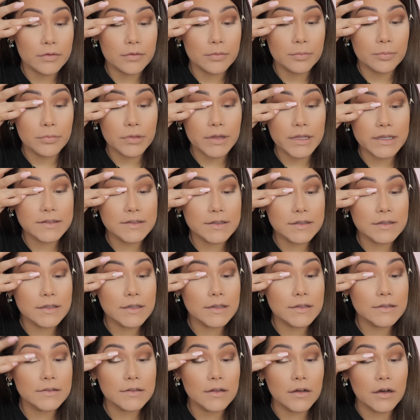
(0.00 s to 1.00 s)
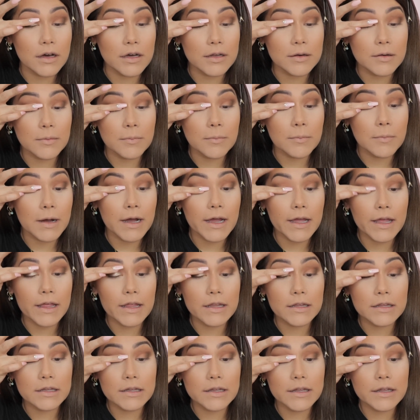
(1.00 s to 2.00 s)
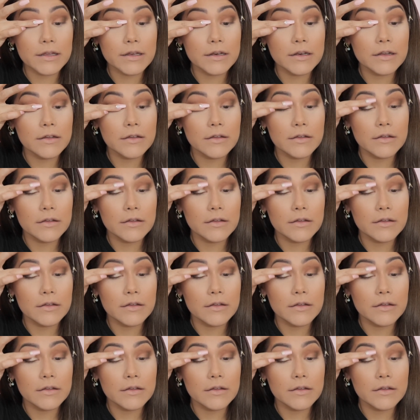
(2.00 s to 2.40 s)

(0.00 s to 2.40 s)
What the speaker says: Placing this on my lid.